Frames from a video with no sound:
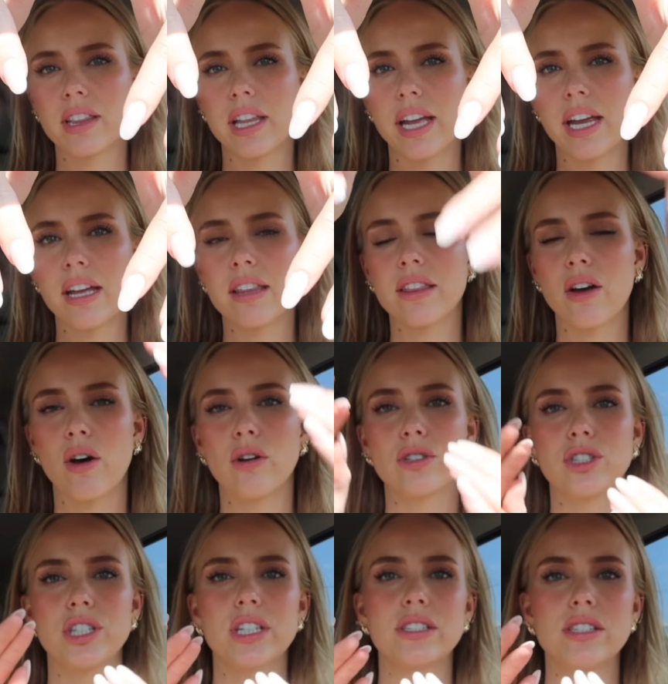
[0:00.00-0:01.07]
length, all
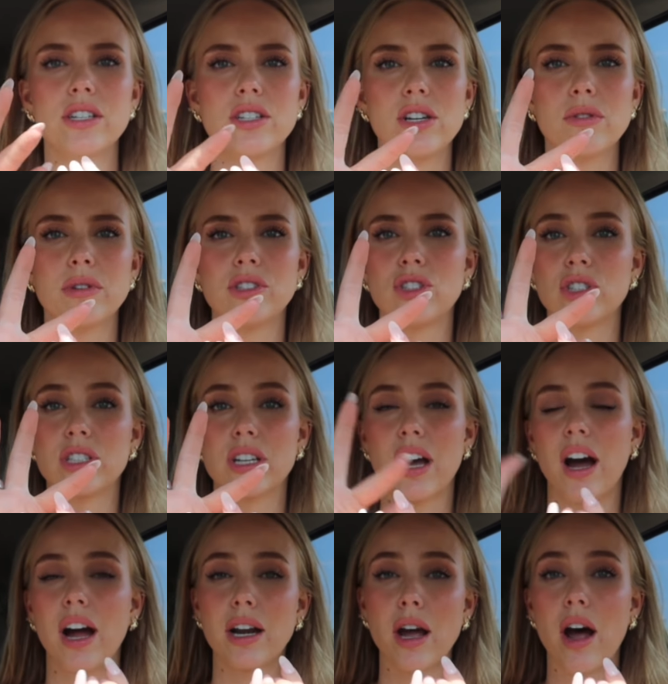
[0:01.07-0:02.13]
she has to do is just
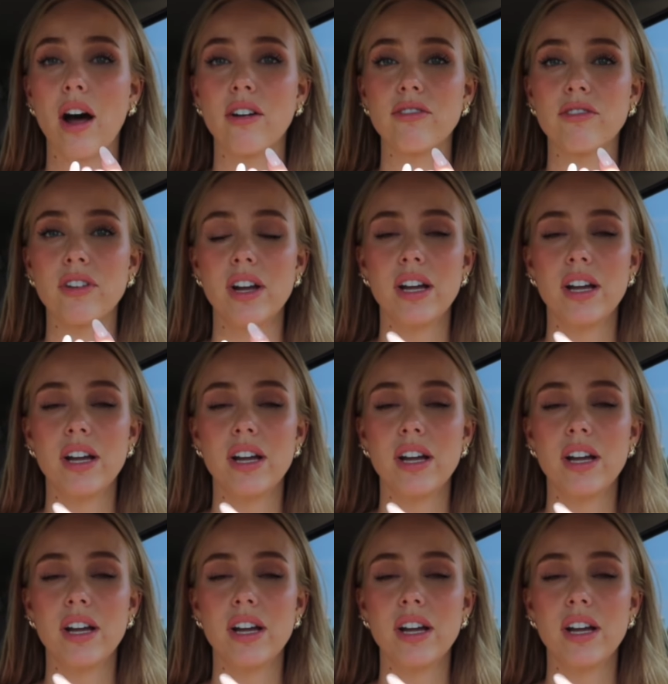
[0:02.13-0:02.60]
cut off